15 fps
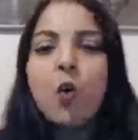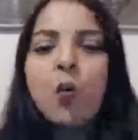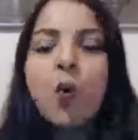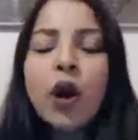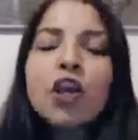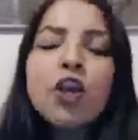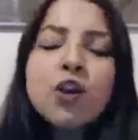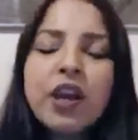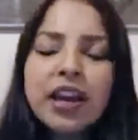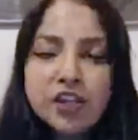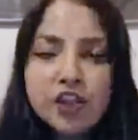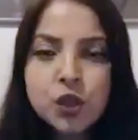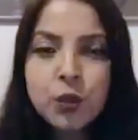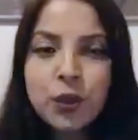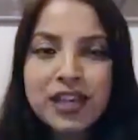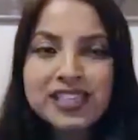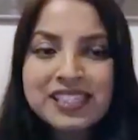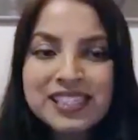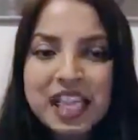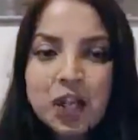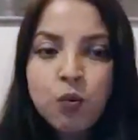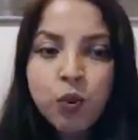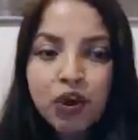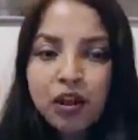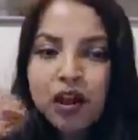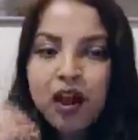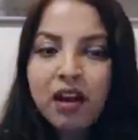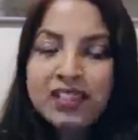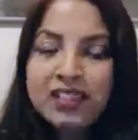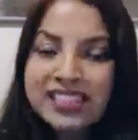What you can do is see
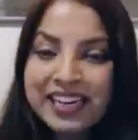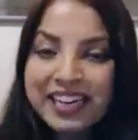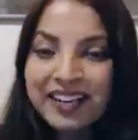what current